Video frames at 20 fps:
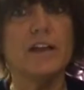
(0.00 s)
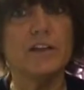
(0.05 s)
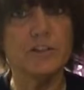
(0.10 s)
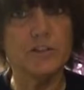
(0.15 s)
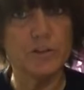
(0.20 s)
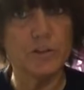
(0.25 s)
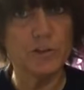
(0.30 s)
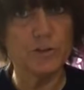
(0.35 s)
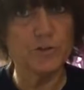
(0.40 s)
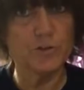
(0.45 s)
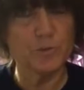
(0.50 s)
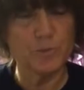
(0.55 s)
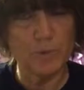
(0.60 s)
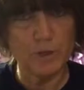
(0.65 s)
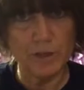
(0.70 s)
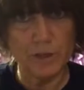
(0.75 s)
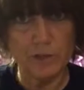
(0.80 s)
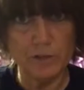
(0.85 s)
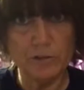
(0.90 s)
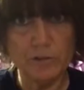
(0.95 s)
and years
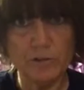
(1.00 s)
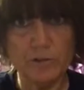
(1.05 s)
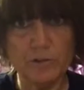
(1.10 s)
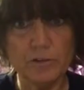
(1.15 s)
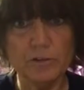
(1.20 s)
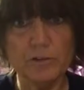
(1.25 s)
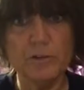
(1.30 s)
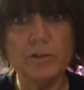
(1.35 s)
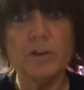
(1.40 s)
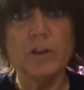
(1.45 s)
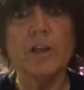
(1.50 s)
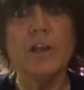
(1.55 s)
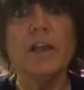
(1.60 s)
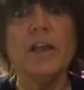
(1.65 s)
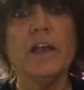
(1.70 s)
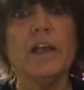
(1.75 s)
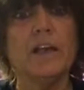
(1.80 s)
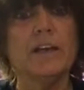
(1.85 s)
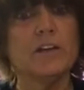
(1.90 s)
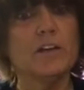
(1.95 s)
mean,
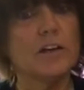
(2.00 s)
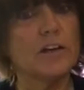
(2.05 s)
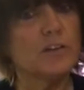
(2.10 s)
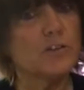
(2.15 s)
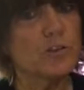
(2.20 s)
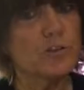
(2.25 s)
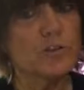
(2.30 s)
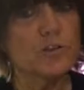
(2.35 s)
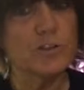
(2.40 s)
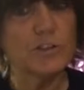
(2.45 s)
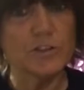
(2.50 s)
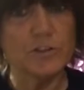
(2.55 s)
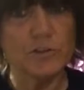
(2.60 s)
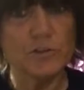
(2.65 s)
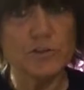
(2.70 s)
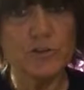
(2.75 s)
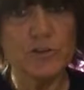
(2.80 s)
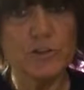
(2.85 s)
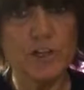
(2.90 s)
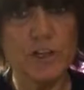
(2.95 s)
and also to
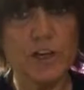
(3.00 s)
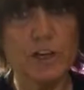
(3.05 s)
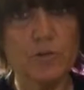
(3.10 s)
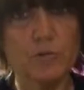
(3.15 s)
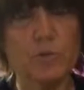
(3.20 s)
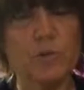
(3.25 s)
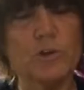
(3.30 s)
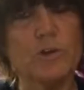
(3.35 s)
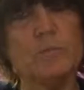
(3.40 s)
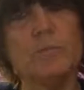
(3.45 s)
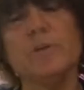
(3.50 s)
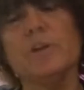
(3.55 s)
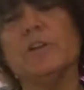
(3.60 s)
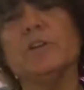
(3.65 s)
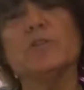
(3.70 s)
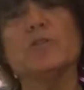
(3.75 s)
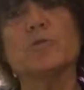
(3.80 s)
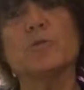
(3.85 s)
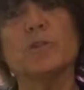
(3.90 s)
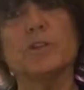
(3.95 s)
understand what it
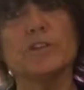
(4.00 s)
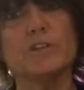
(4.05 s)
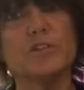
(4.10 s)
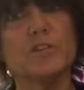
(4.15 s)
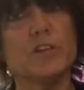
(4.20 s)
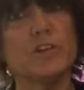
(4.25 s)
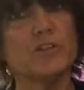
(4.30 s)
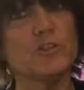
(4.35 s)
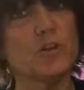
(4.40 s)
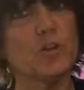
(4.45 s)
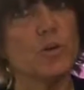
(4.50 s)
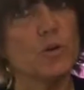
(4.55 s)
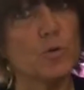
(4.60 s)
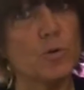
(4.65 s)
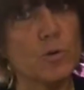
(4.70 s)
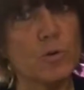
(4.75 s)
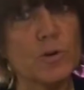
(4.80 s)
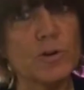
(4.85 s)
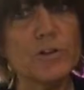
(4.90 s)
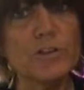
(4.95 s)
means when it says
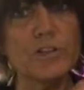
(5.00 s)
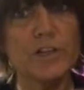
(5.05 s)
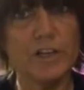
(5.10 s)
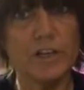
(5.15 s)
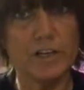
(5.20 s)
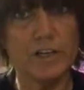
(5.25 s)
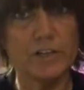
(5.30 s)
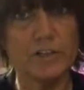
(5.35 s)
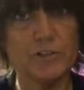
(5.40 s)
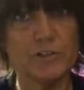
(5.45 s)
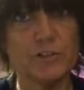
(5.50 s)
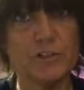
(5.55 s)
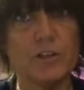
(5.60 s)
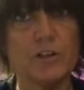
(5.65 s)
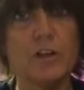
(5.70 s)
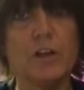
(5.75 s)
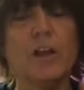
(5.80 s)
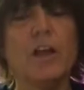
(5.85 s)
your days,